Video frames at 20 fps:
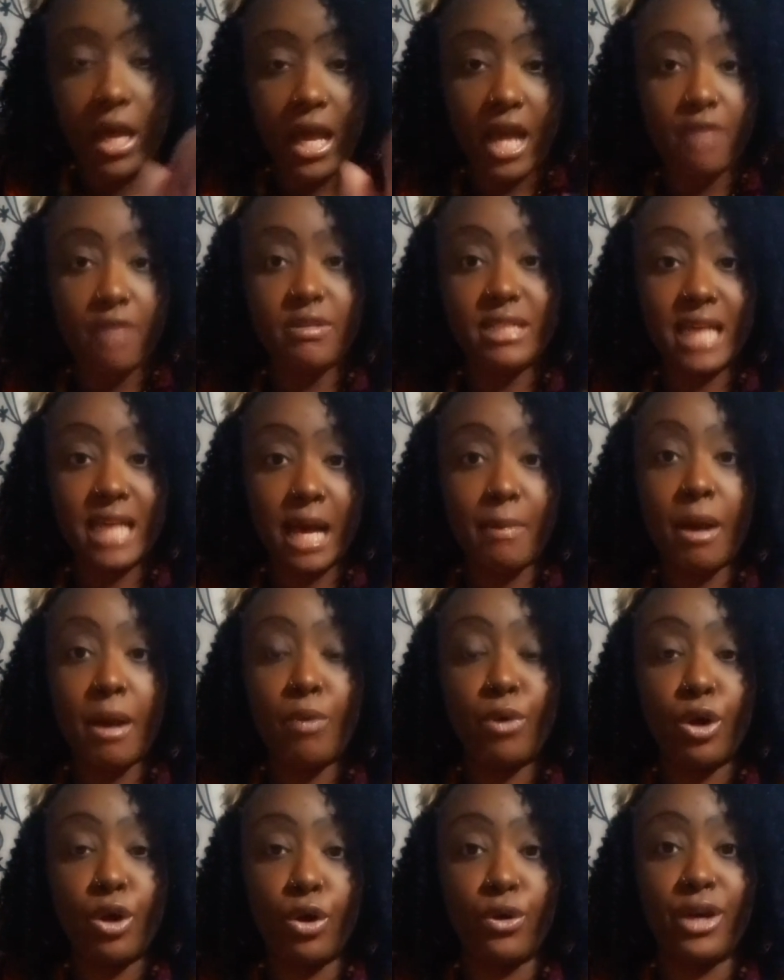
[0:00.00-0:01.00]
Every time I
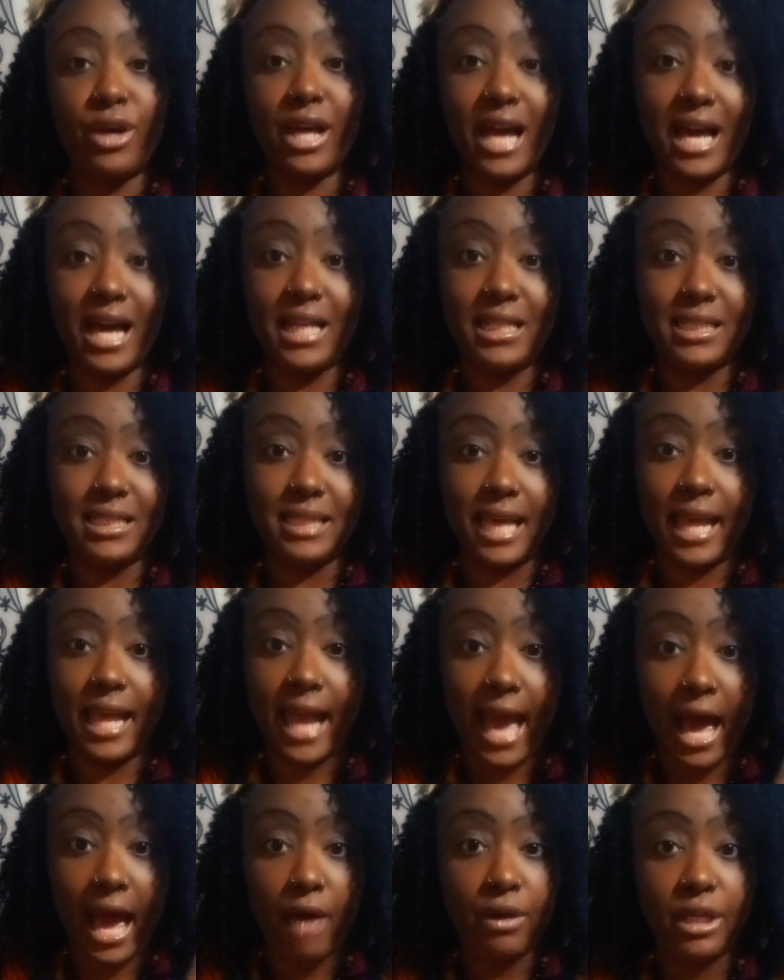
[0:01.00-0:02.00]
would go to God and
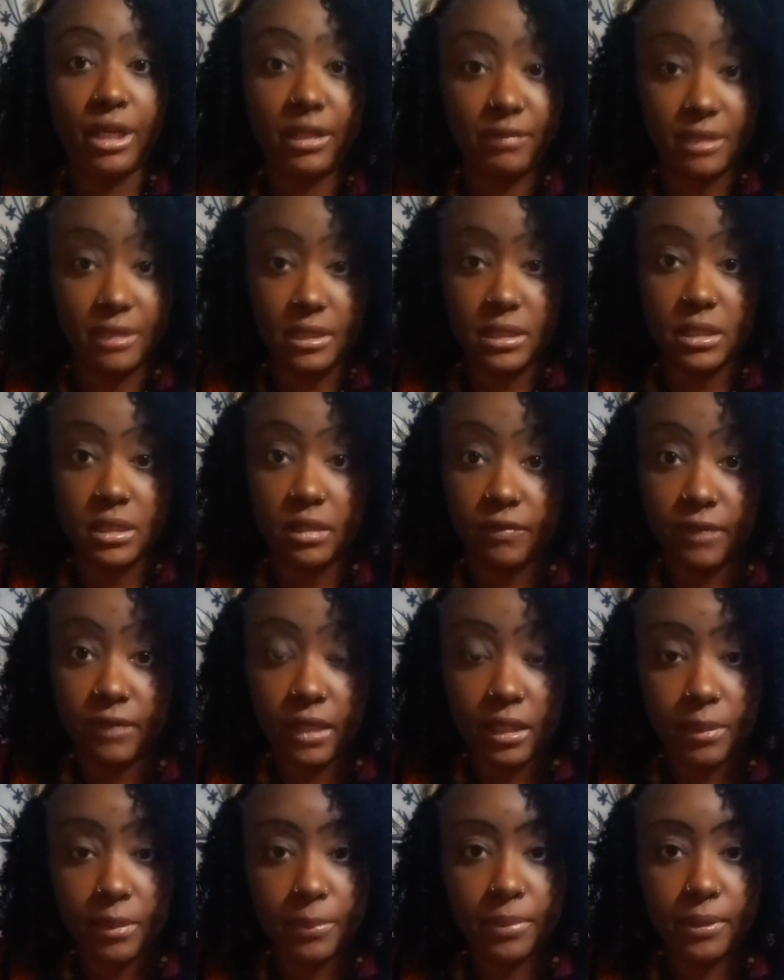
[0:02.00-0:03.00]
say, I'll give this stuff
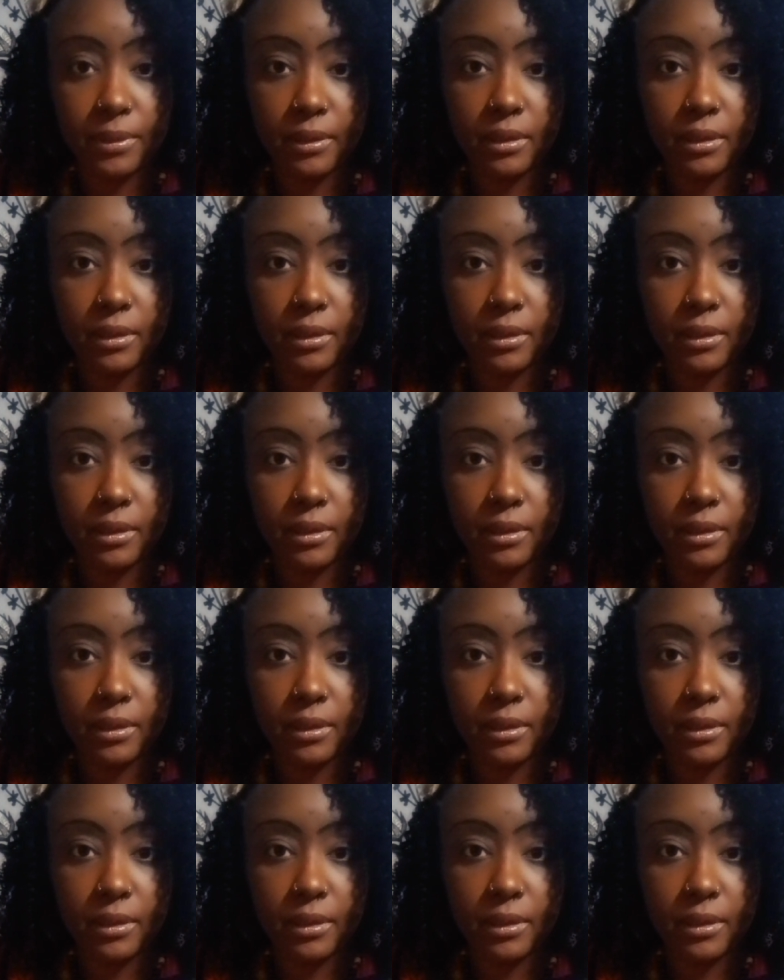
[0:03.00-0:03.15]
up,